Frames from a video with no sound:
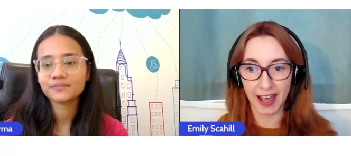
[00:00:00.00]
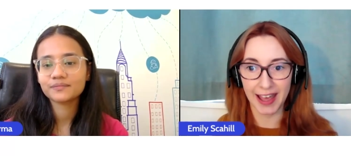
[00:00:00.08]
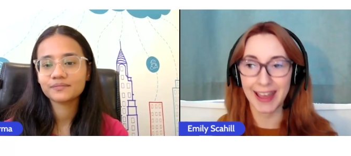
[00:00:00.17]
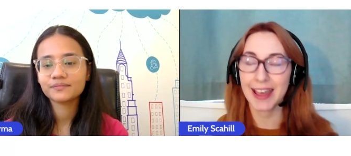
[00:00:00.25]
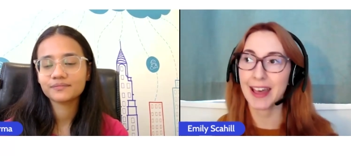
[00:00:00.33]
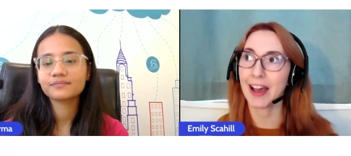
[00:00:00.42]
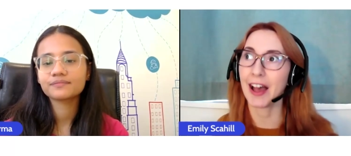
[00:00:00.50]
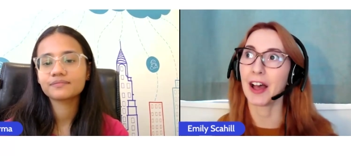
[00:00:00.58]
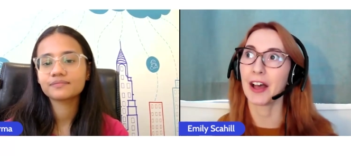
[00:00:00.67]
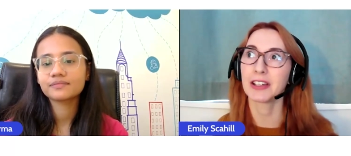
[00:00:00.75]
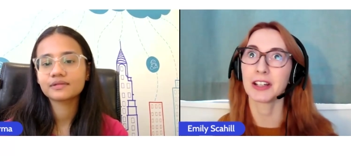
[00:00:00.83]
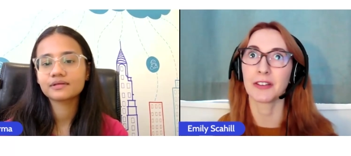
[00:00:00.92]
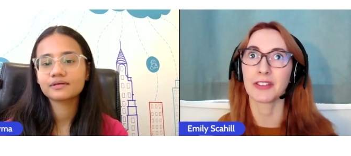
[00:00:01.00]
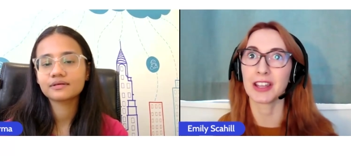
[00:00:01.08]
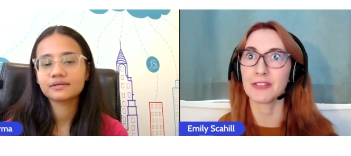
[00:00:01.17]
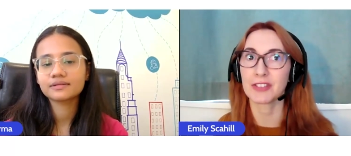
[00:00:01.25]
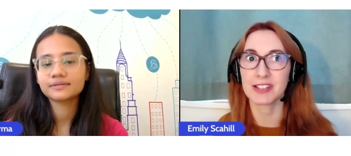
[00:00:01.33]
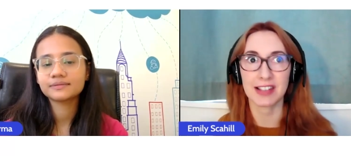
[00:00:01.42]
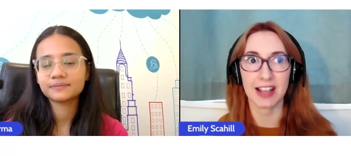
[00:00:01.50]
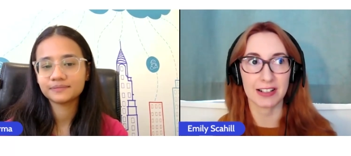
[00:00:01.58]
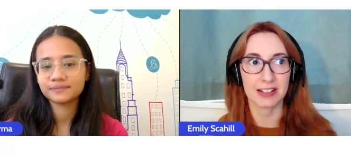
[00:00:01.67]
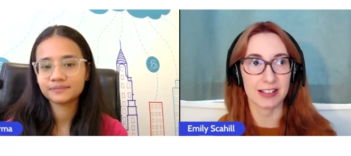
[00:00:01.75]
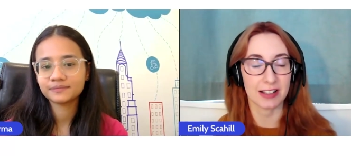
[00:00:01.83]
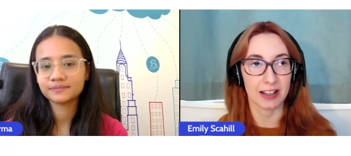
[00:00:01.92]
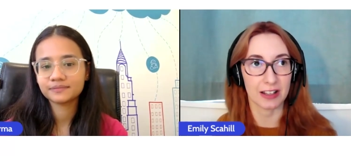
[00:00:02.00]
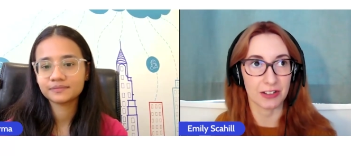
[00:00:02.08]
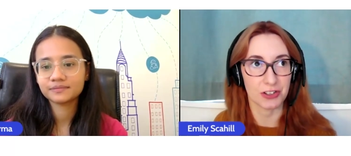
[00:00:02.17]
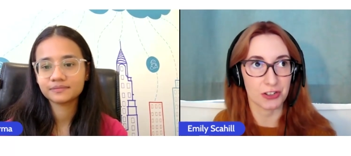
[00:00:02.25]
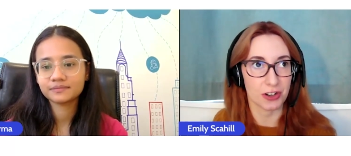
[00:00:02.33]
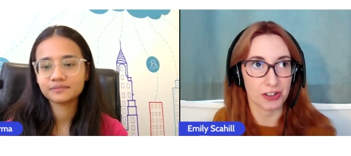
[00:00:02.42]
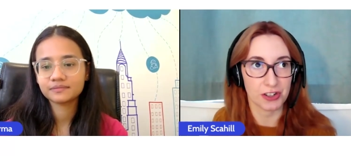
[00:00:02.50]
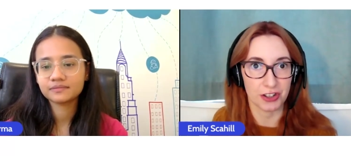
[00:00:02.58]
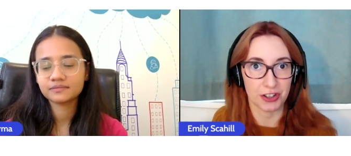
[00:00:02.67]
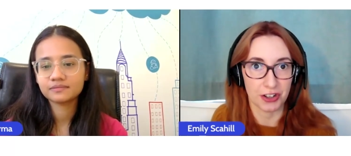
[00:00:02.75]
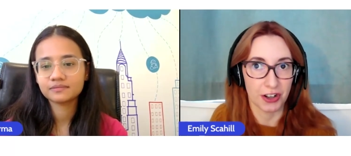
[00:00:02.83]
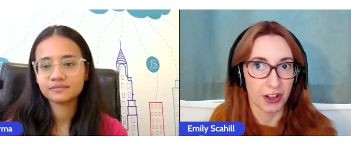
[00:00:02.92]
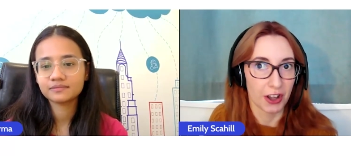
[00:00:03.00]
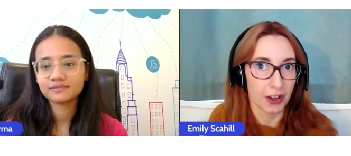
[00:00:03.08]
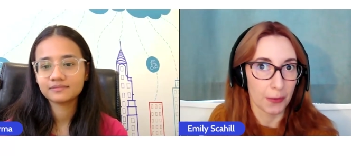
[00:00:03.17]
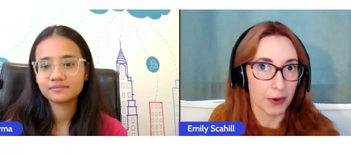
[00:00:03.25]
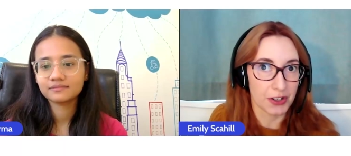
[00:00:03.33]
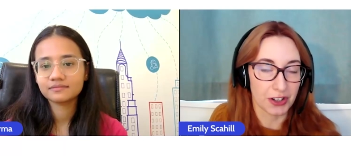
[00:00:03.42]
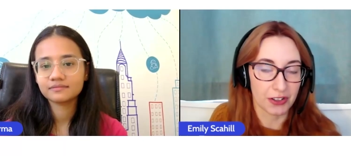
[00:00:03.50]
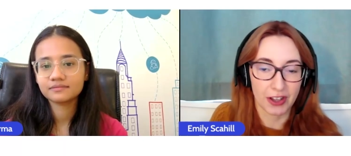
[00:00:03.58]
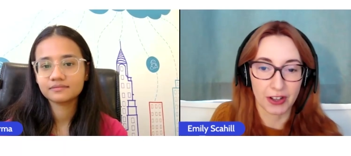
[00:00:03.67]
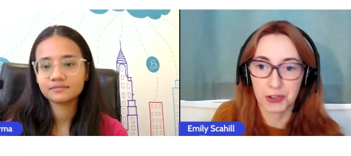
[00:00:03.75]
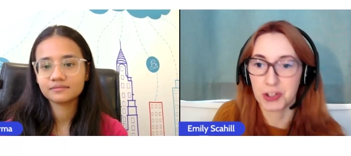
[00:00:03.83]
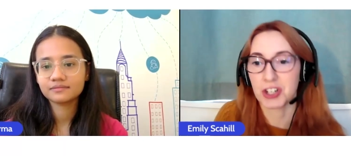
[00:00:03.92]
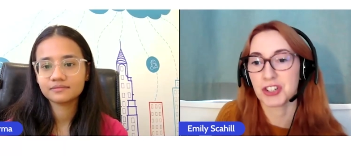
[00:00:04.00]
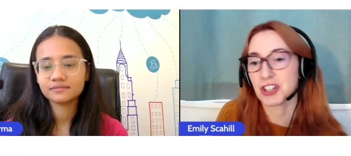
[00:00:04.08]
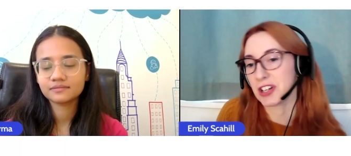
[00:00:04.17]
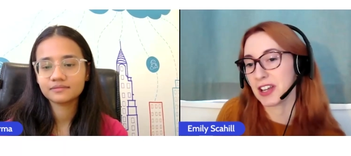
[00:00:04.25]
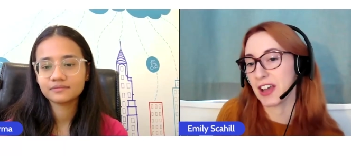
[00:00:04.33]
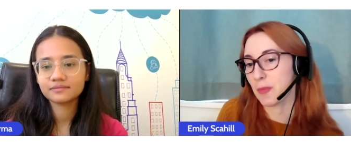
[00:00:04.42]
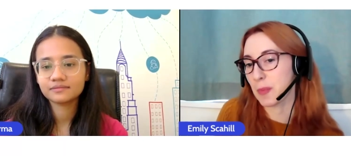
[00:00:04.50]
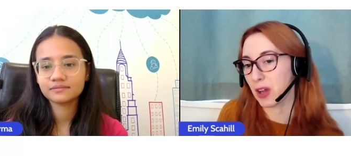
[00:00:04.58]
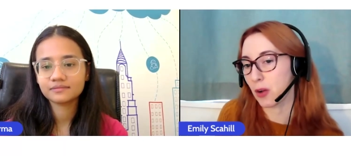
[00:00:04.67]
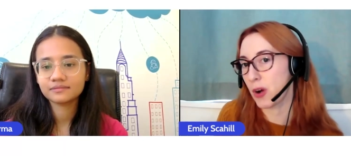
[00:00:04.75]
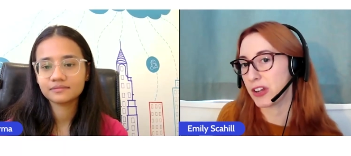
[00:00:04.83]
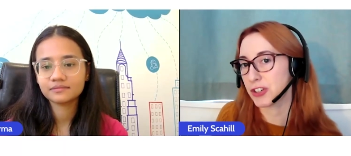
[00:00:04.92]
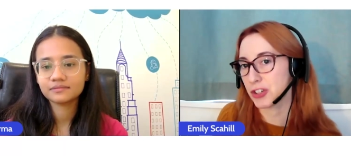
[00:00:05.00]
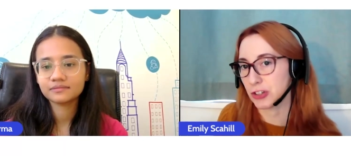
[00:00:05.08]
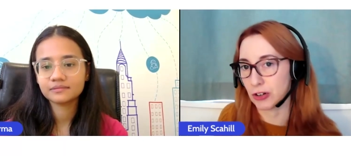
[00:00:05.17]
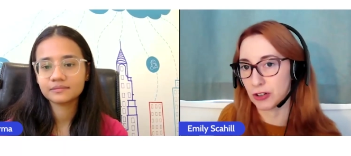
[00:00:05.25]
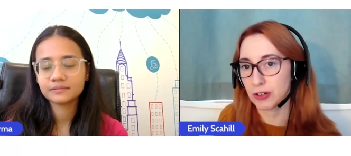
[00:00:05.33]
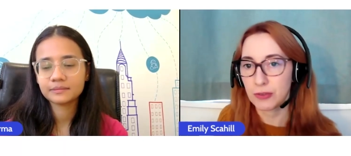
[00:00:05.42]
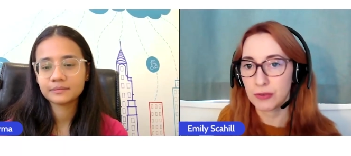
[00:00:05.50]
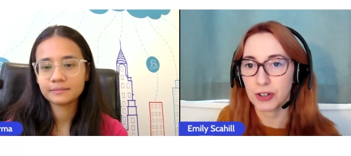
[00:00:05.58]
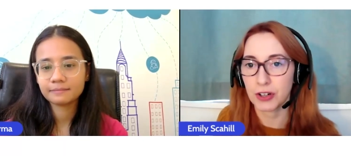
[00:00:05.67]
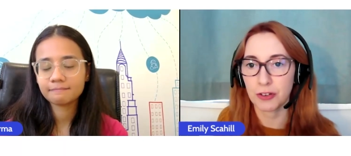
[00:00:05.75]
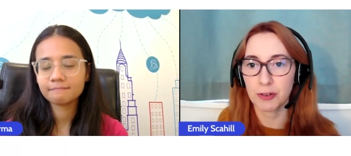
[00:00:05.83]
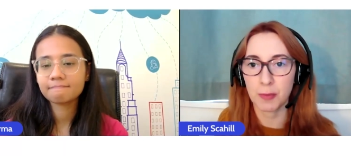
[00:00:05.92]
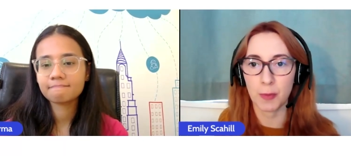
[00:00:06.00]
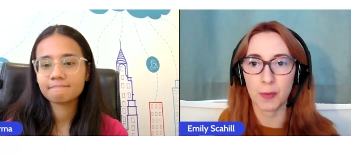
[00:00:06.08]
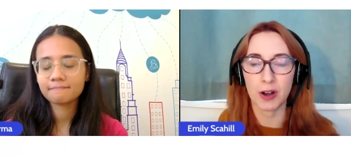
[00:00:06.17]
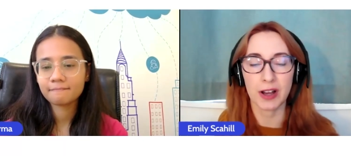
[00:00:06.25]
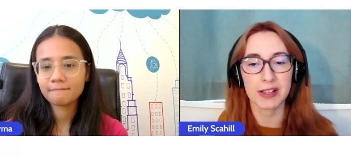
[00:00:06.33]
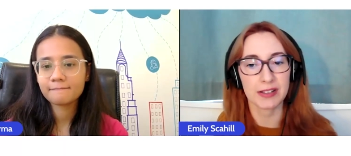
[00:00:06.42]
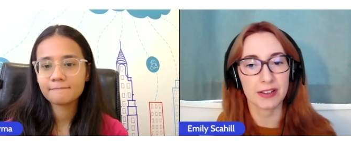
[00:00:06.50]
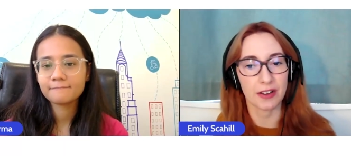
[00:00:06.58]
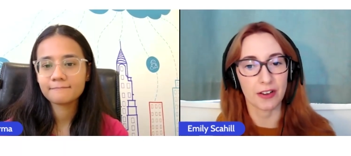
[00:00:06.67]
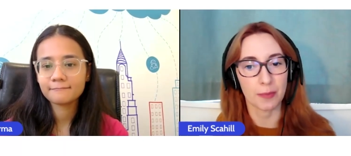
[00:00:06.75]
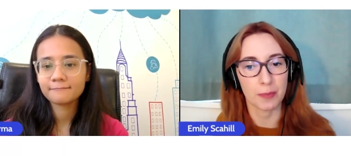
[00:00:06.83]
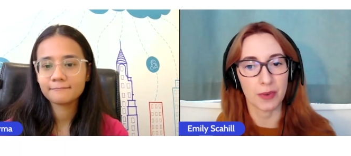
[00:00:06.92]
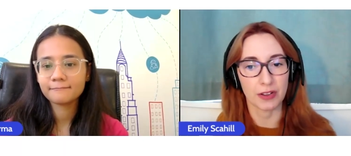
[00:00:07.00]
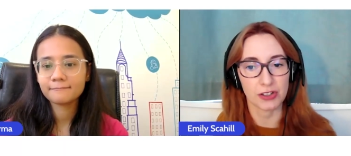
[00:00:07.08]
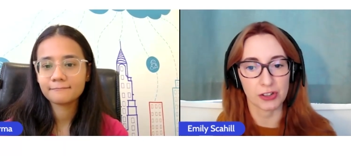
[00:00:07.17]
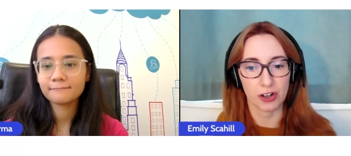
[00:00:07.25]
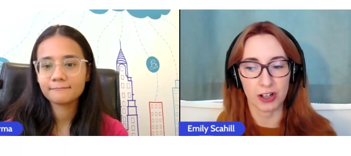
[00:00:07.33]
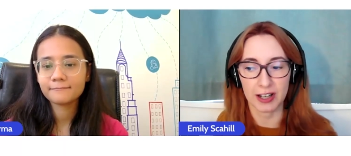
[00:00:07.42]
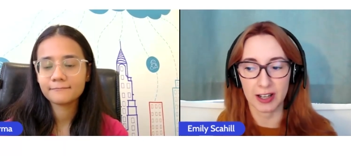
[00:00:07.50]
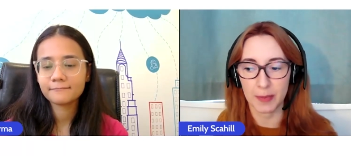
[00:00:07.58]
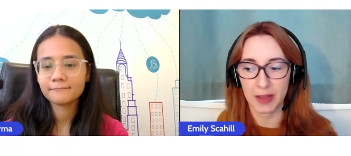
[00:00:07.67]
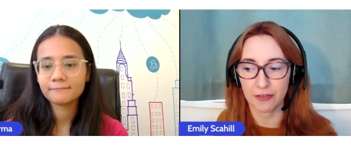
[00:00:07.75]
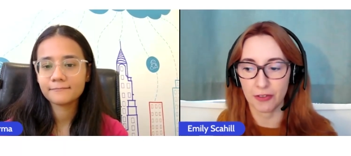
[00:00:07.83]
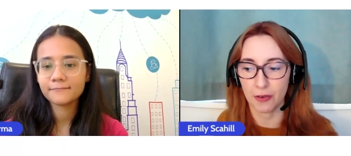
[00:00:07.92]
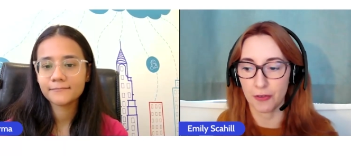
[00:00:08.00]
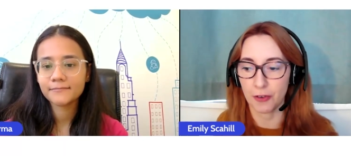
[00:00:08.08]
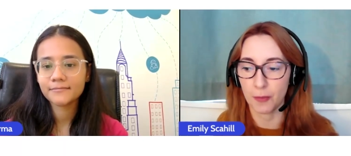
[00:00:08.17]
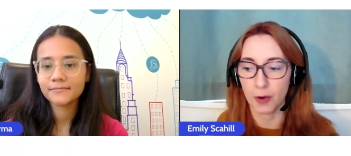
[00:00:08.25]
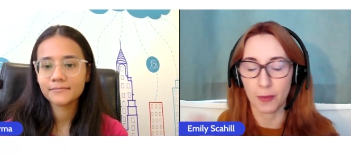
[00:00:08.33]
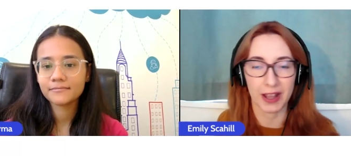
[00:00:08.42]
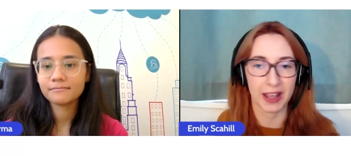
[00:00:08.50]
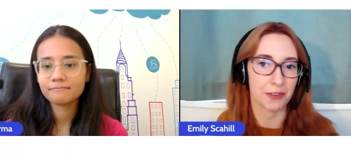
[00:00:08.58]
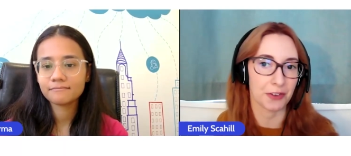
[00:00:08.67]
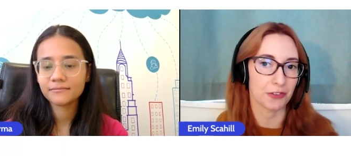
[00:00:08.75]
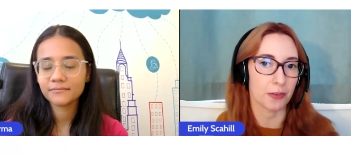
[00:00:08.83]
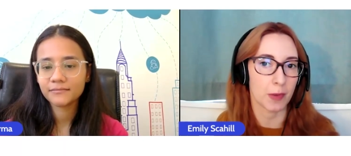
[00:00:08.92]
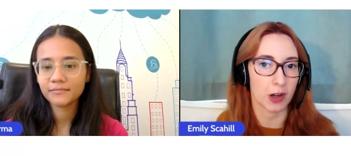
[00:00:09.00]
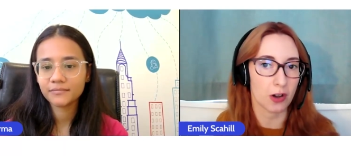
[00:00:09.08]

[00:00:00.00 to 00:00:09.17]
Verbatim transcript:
Speaker 1: UK. Uh, you know, even sectors like construction, which I think traditionally have been quite strong recruitment wise, are, are struggling a bit from from what we're hearing